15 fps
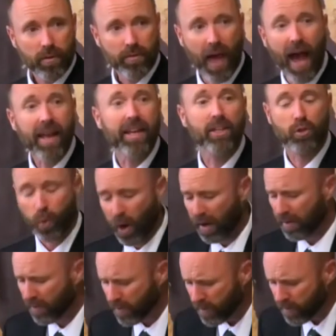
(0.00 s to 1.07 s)
That is
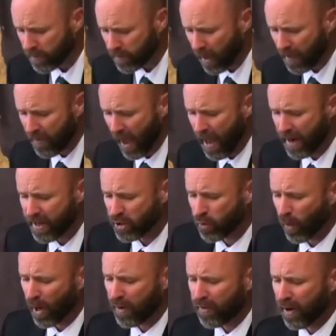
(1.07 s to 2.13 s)
what that, that is
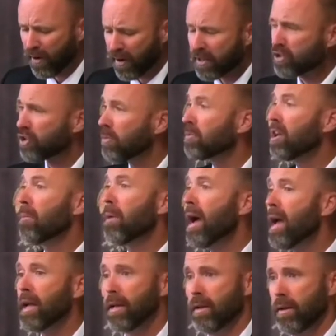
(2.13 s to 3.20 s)
where there is some
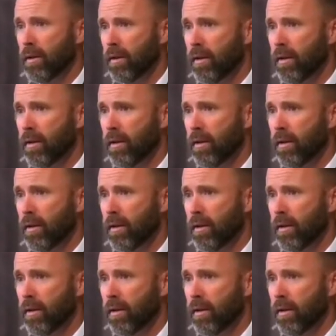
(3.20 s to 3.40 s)
debate.